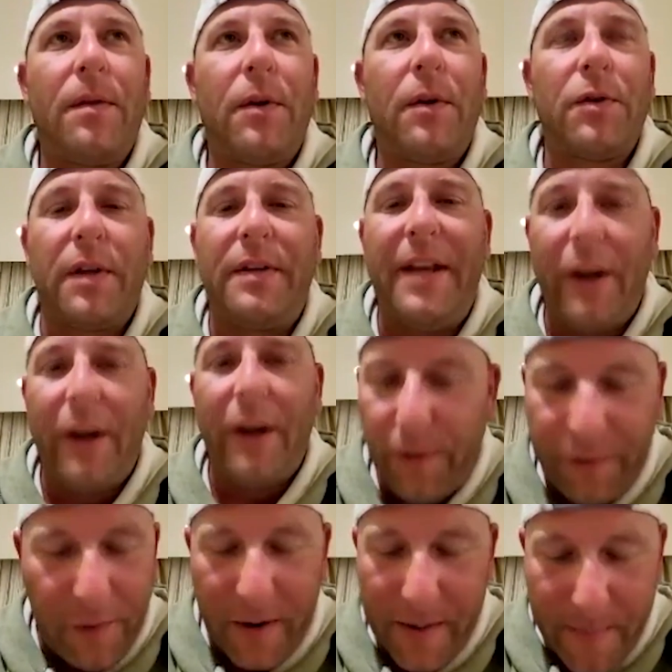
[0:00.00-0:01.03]
there's a dear
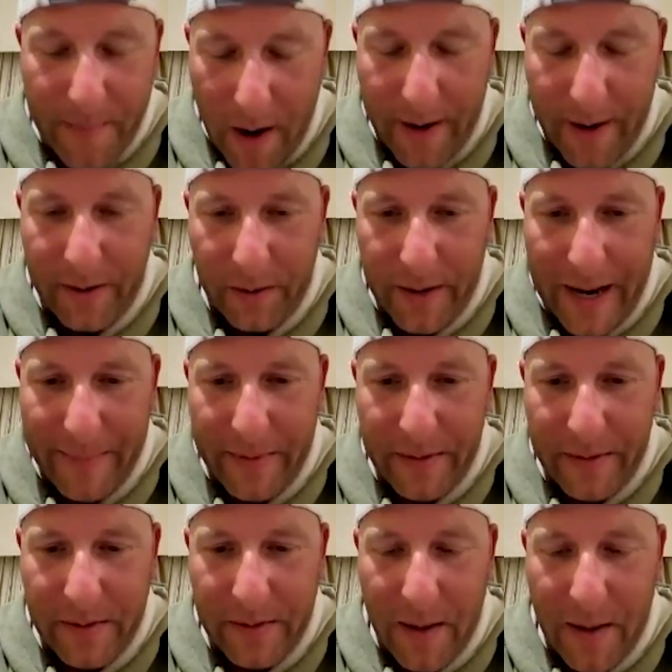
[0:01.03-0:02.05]
friend of mine. Her name
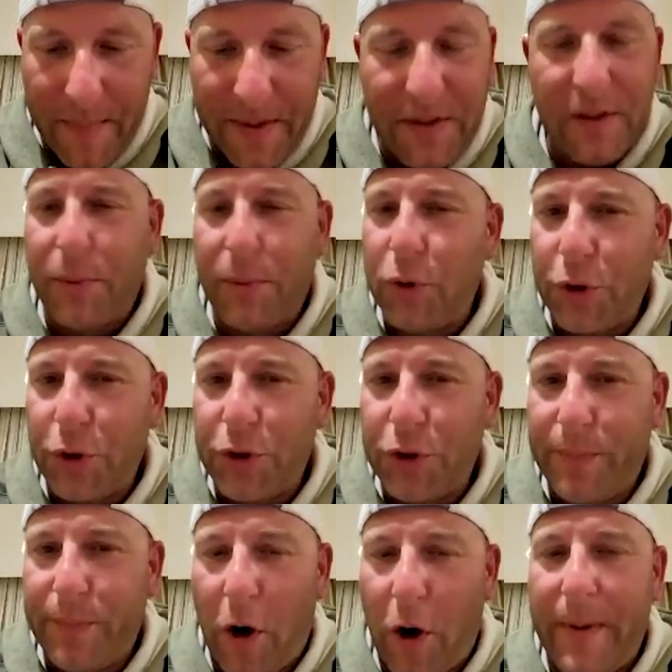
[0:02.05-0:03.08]
is Mrs. Patricia
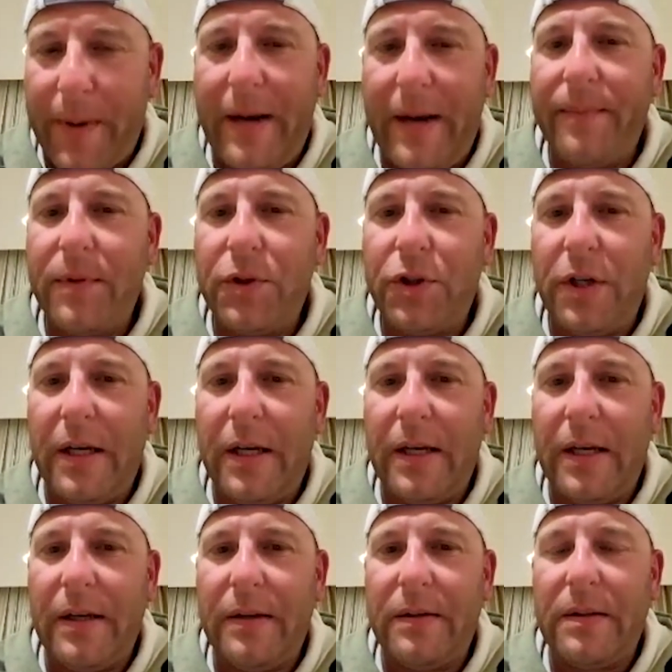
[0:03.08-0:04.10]
Barbie. She
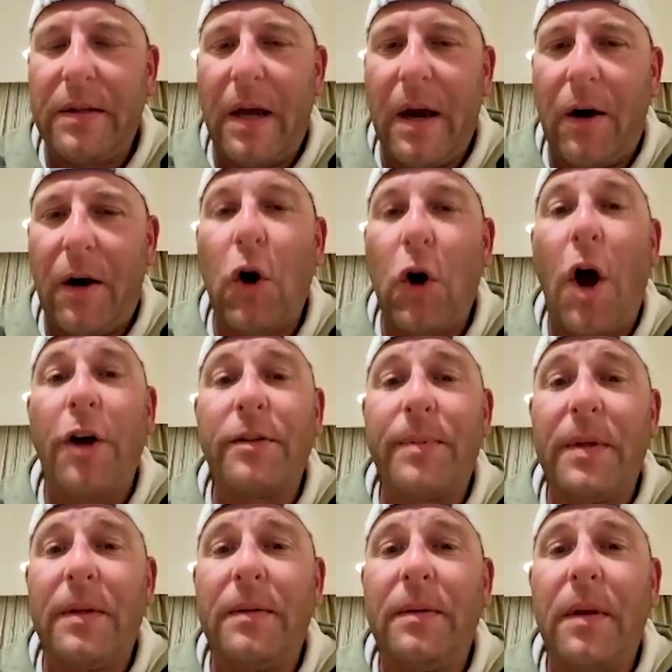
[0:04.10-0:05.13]
is, her
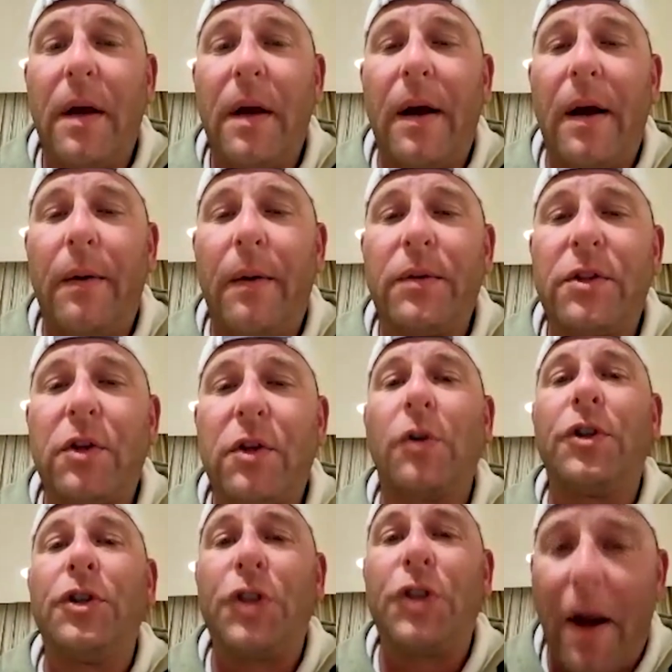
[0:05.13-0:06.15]
husband was
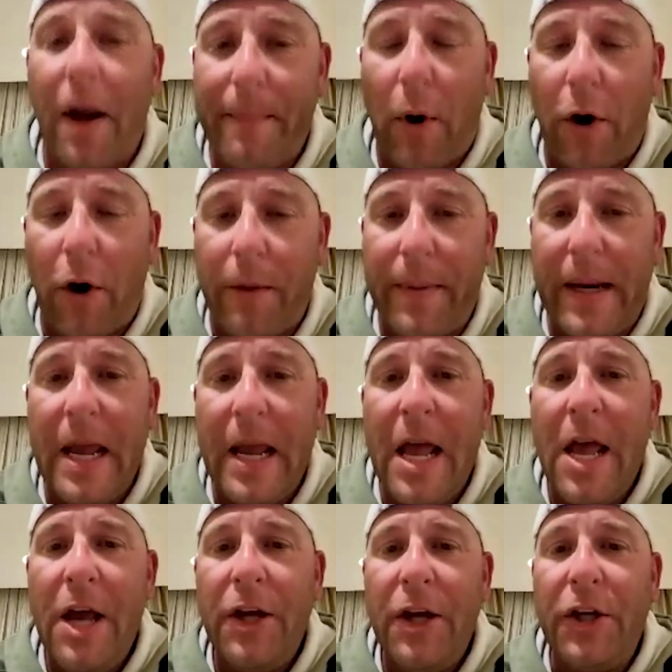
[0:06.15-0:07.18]
Sergeant John Barbie,
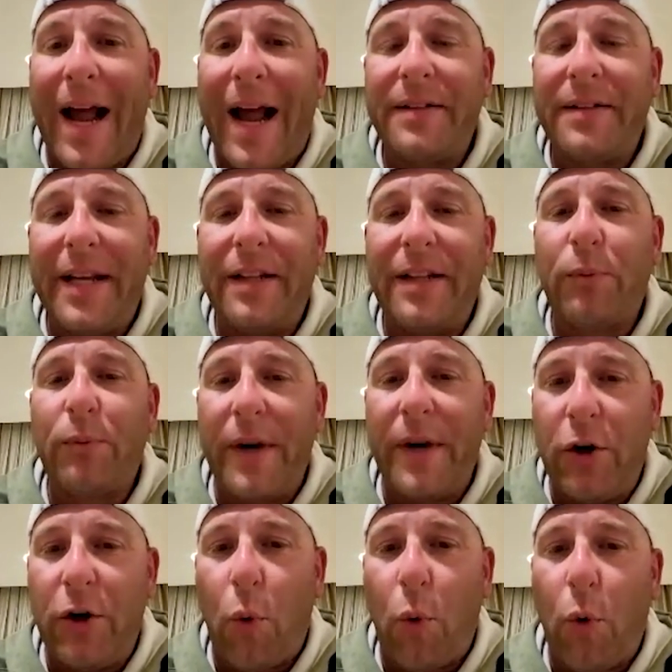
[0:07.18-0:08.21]
United States
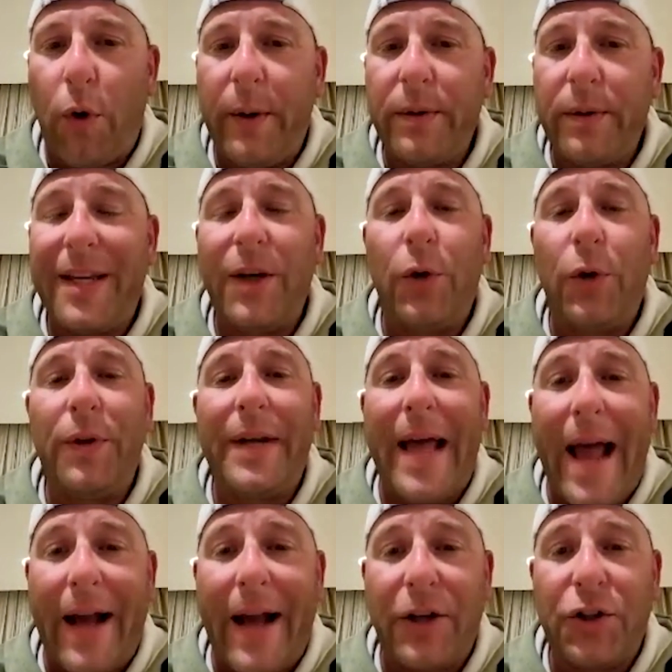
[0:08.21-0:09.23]
Marine Corps. He was killed in
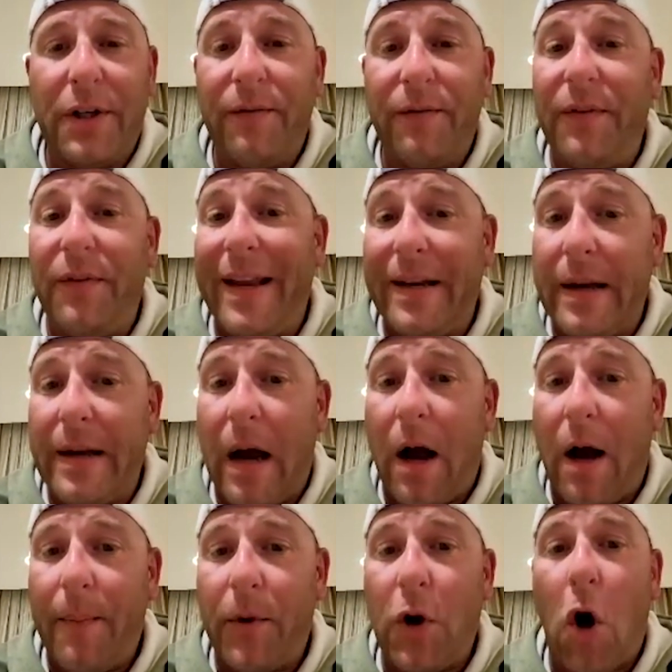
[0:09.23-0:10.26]
action in
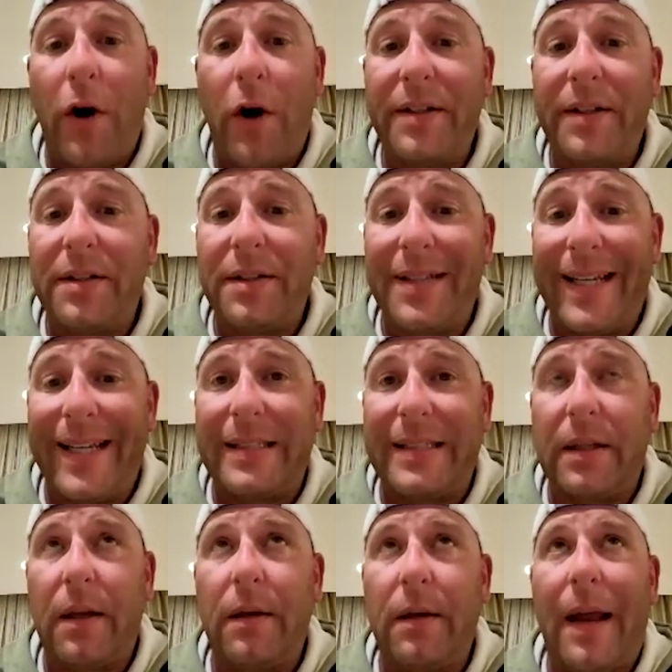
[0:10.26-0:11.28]
Vietnam on August
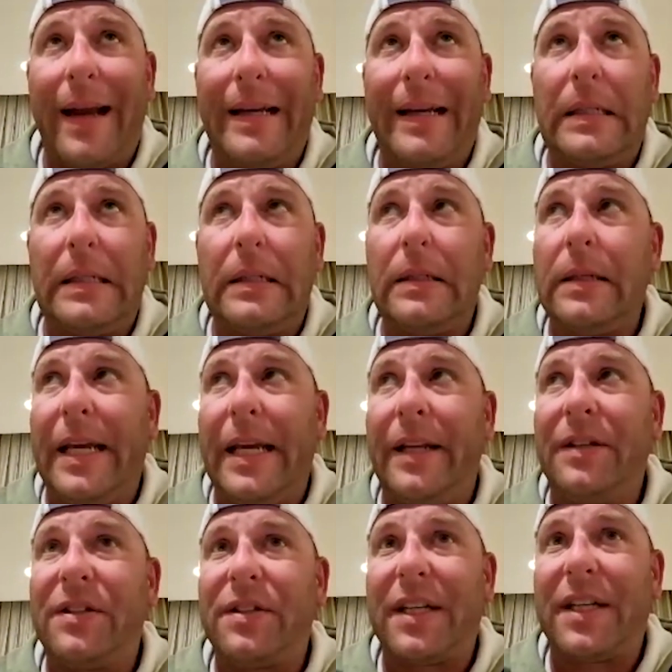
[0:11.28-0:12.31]
6th,
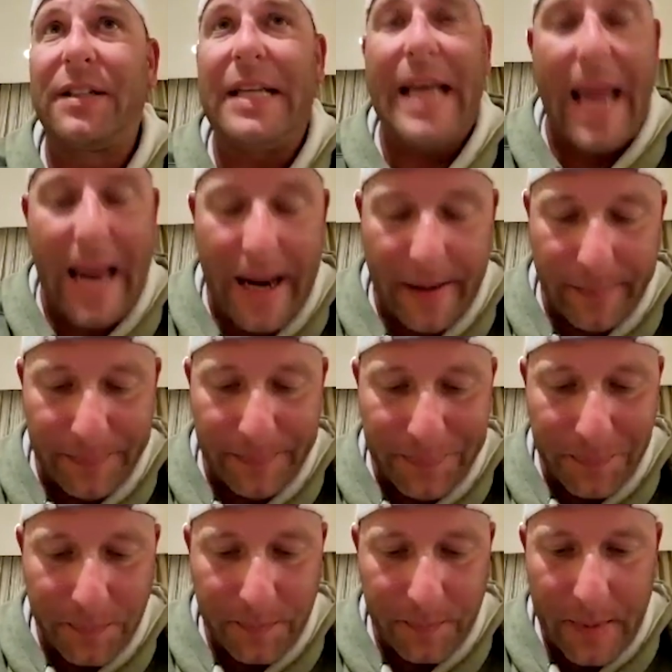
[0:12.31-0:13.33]
1968.
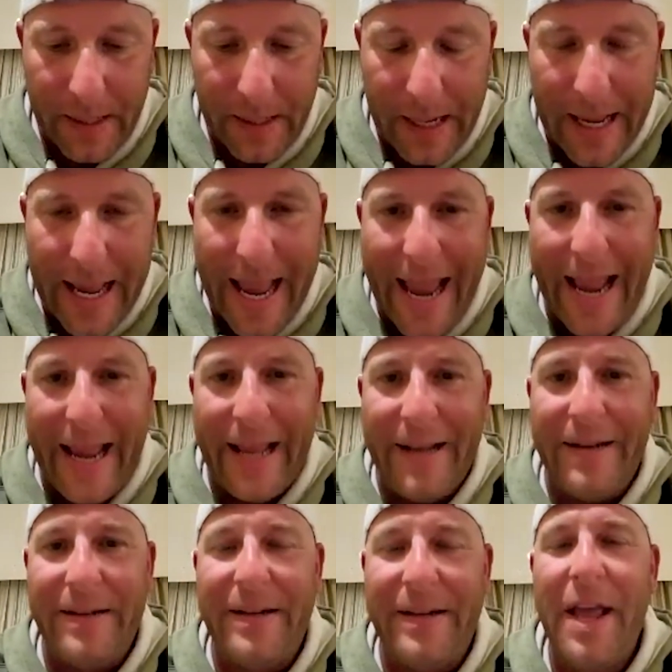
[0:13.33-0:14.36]

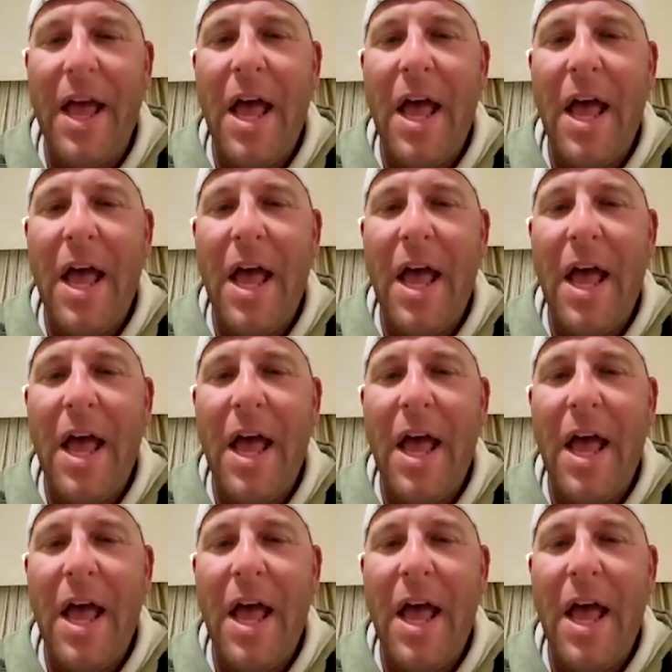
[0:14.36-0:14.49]
And